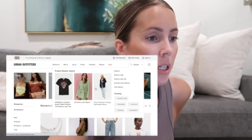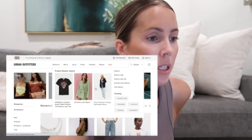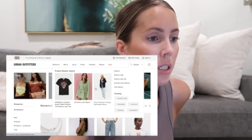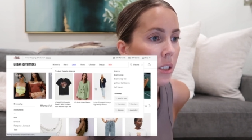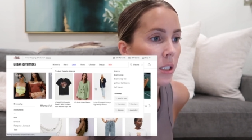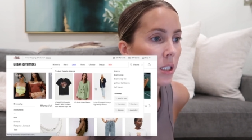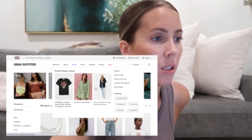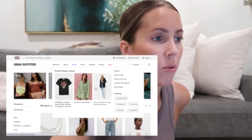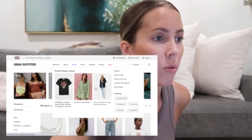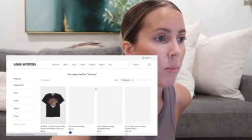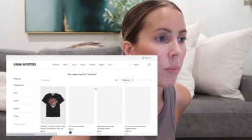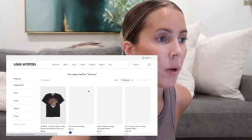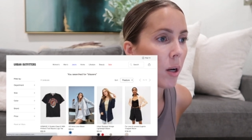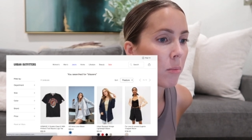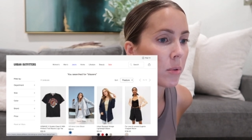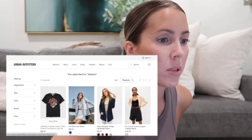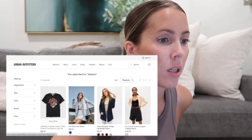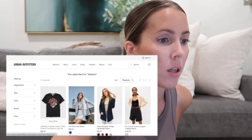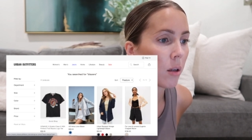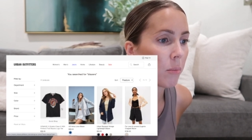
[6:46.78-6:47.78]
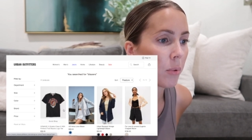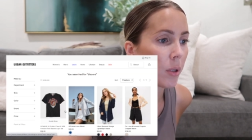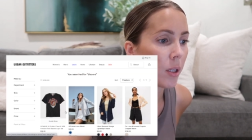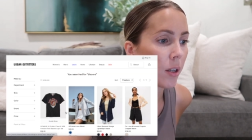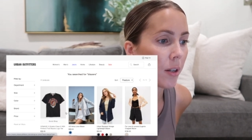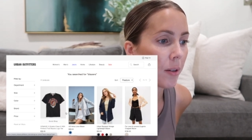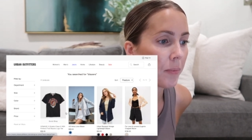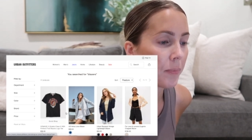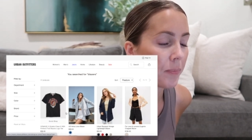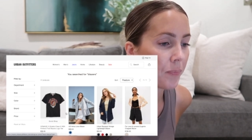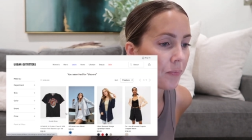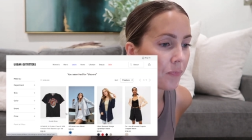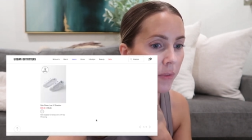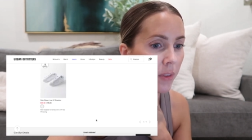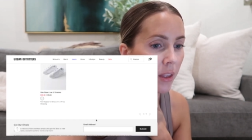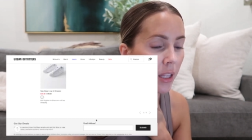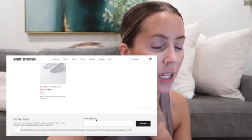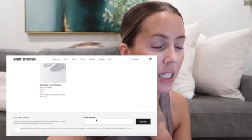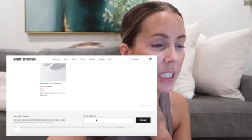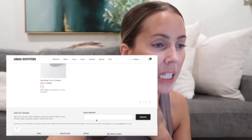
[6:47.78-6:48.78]
and see what pops up here.
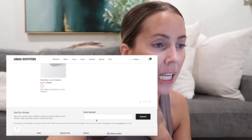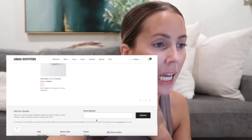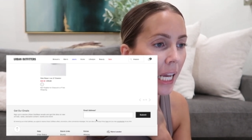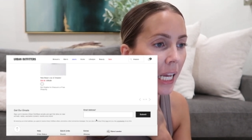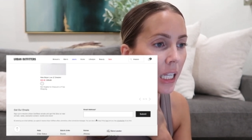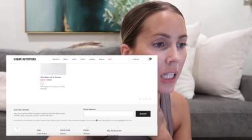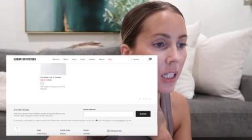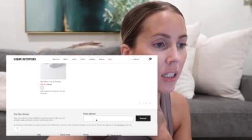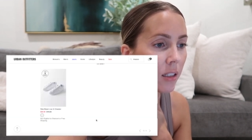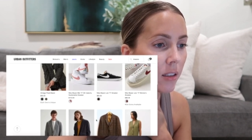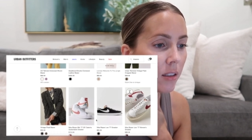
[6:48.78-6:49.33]
That's it?